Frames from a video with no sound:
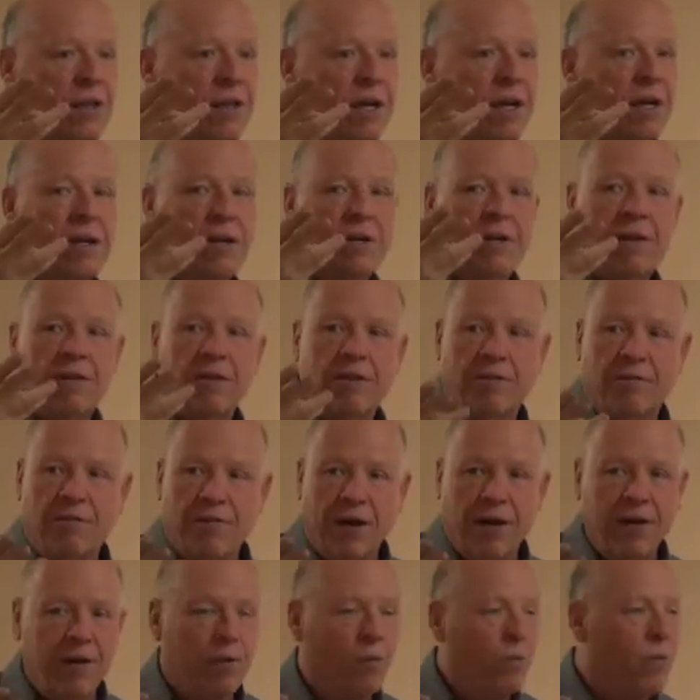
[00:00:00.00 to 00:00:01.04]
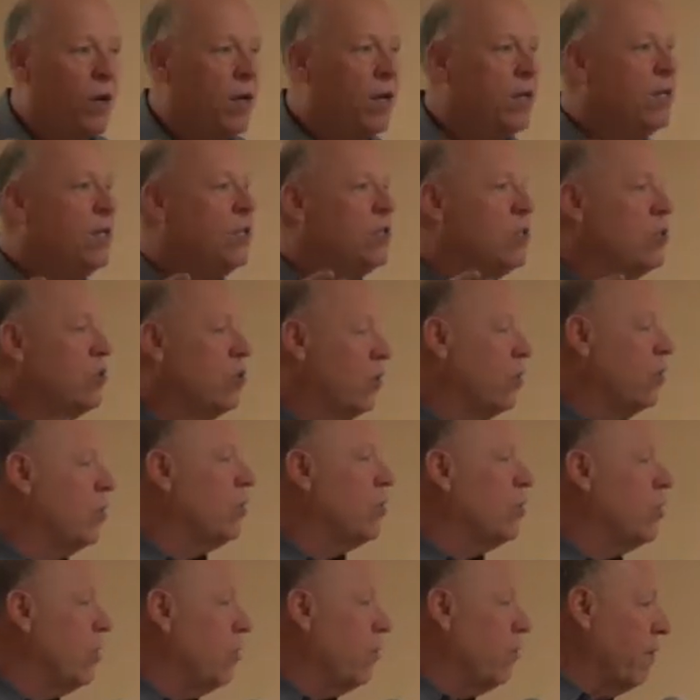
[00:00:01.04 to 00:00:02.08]
then the final one is
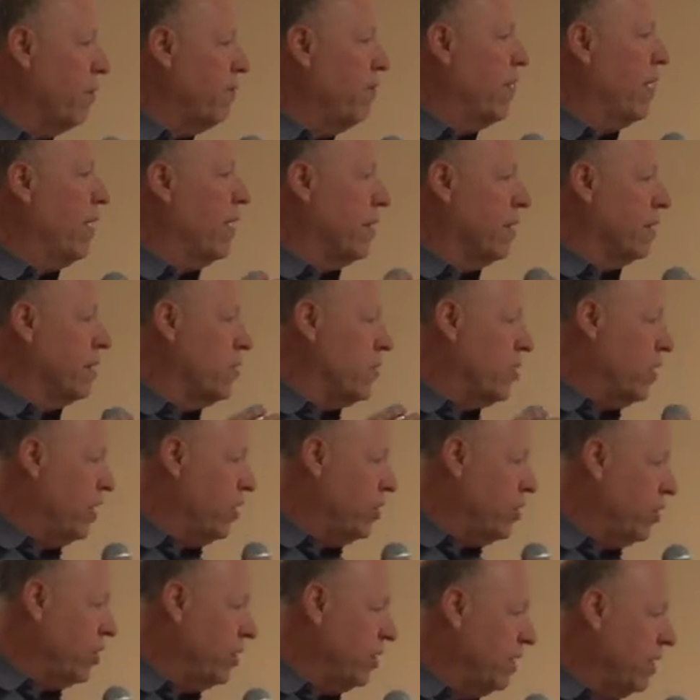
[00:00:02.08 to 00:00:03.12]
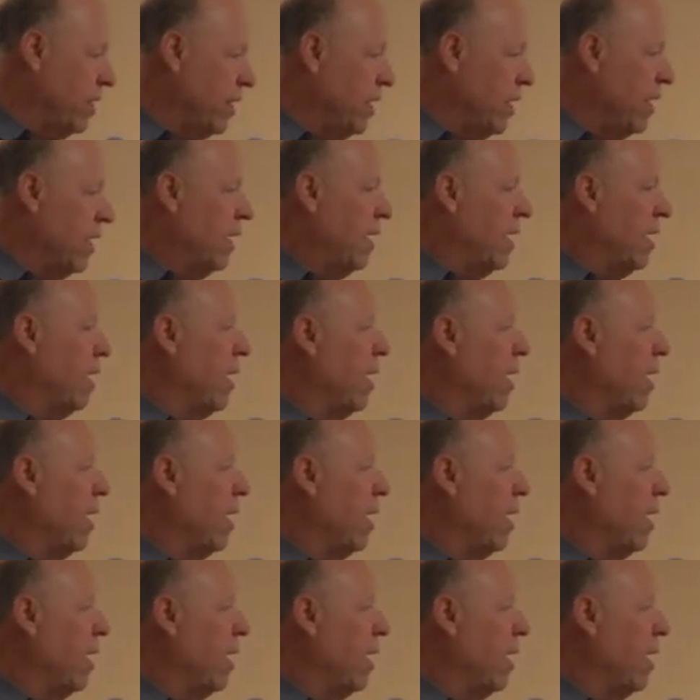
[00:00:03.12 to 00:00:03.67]
church revitalization. And